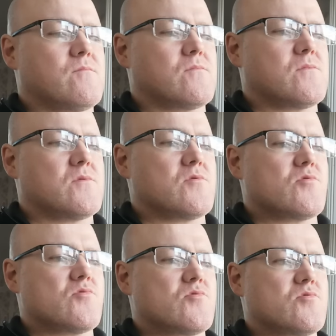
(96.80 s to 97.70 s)

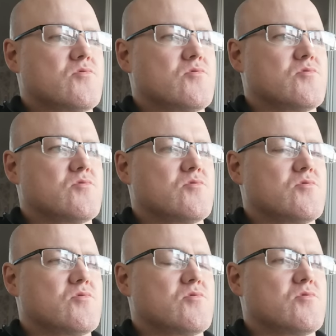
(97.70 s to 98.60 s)

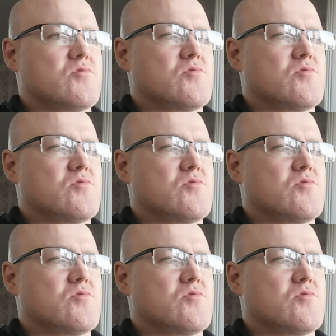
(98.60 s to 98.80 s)
(no one is talking)